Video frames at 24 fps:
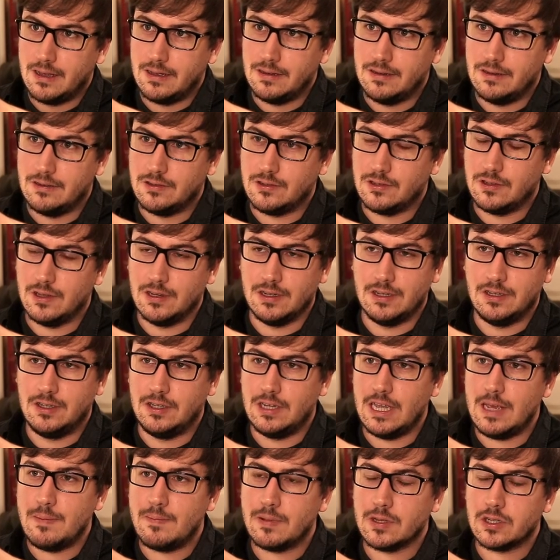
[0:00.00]
It's the
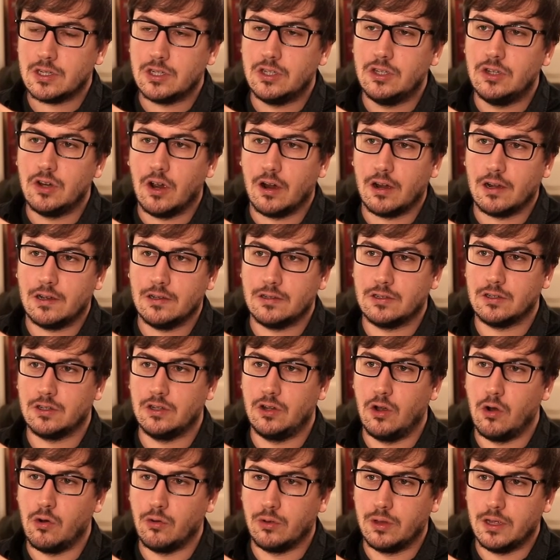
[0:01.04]
deepest, darkest
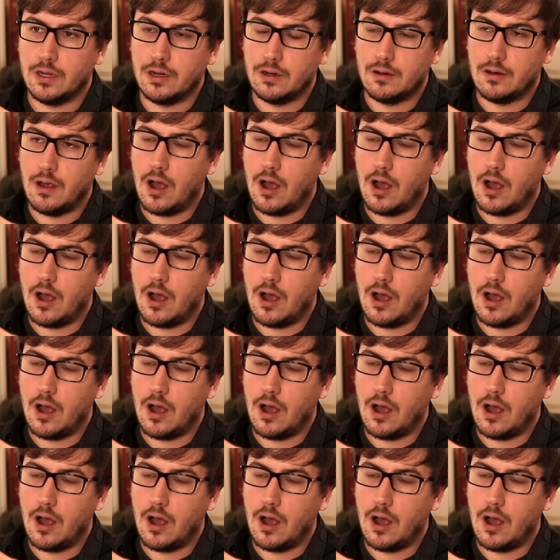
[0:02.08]
golden